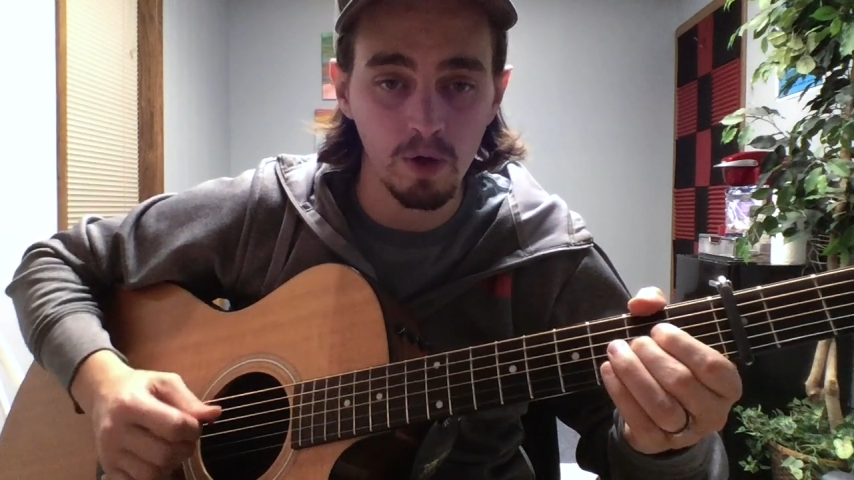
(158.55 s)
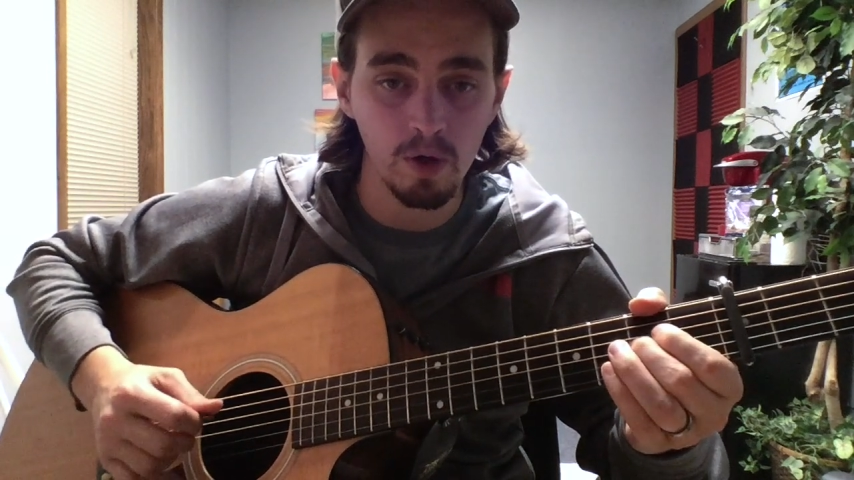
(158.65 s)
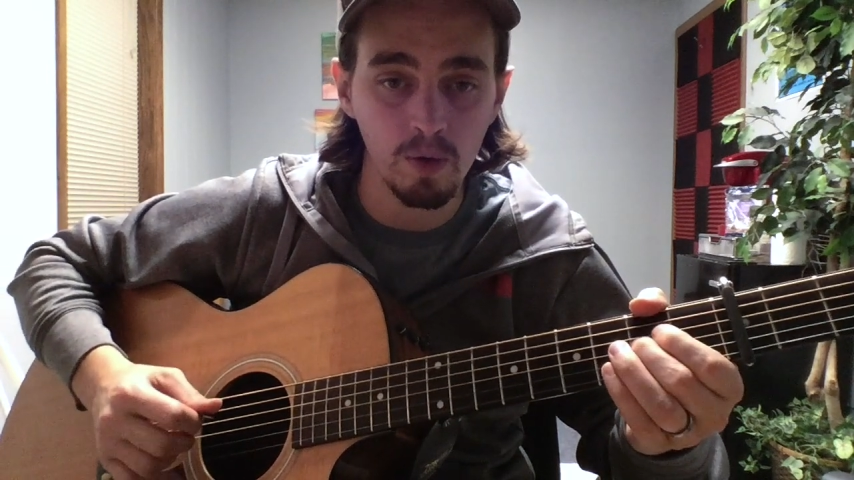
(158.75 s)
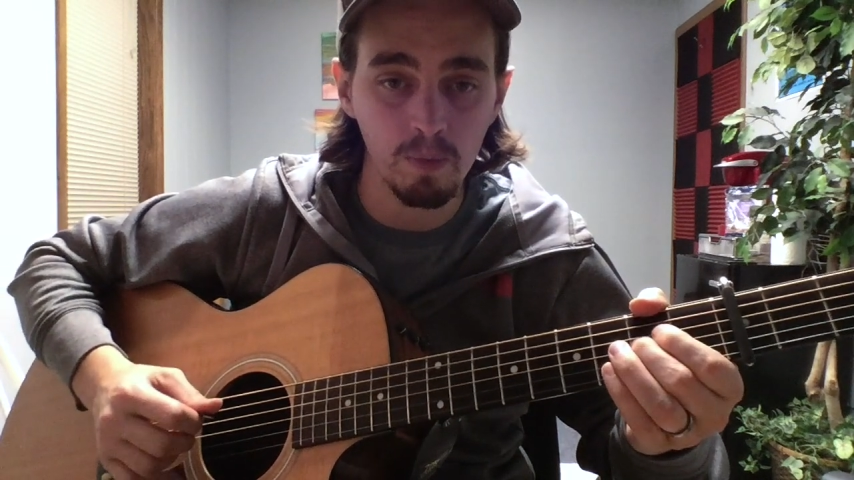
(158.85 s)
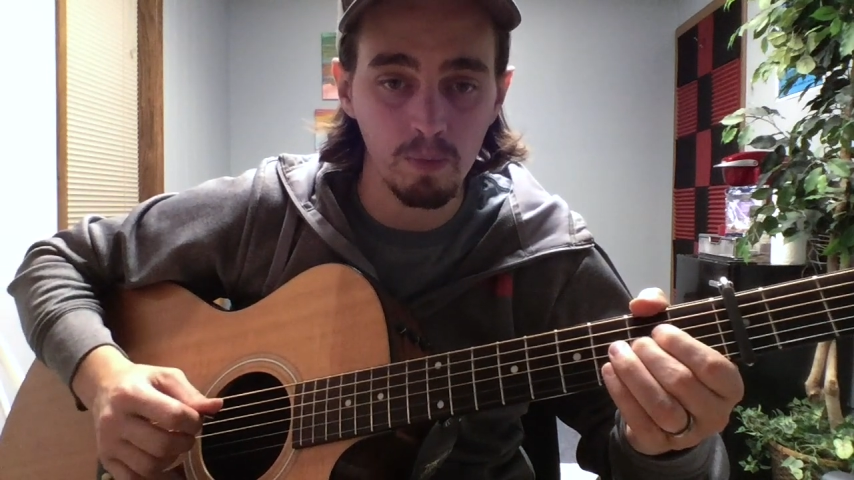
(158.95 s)

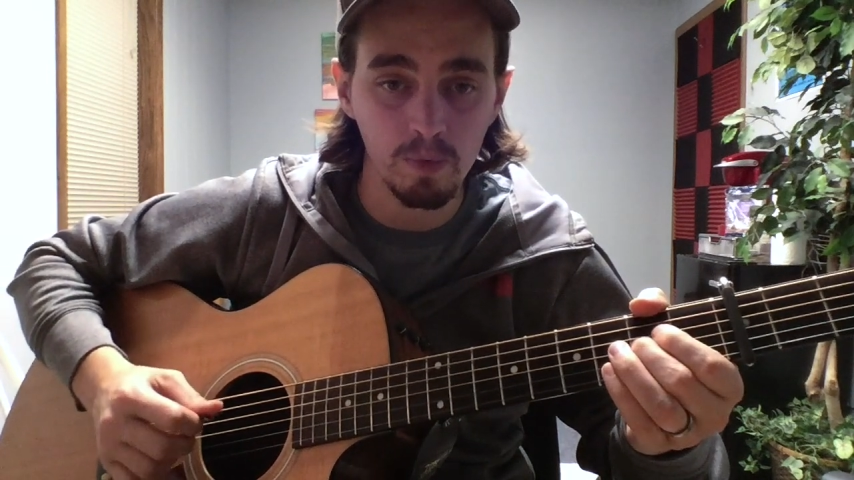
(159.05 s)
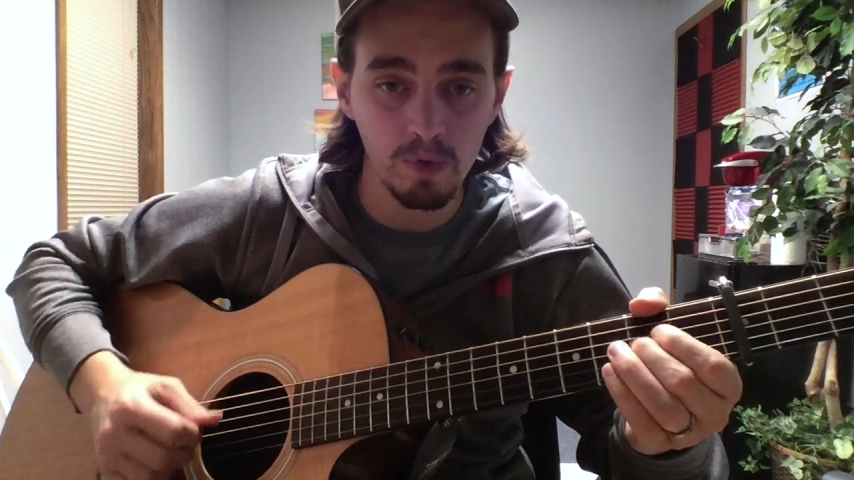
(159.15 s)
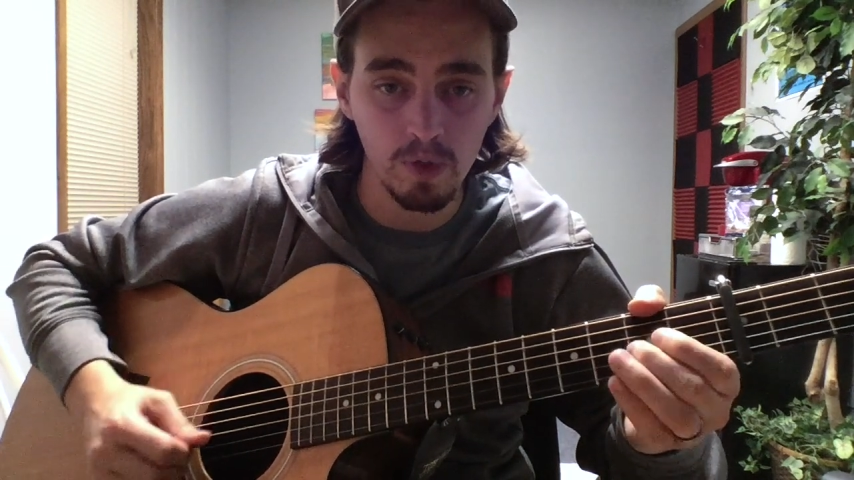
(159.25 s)
up,